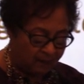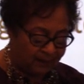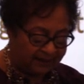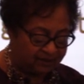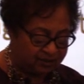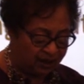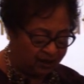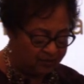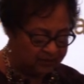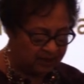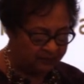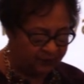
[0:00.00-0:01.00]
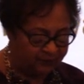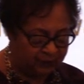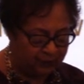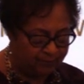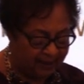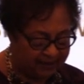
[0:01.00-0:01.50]
But in terms of a
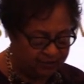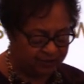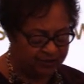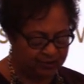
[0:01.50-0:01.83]
few major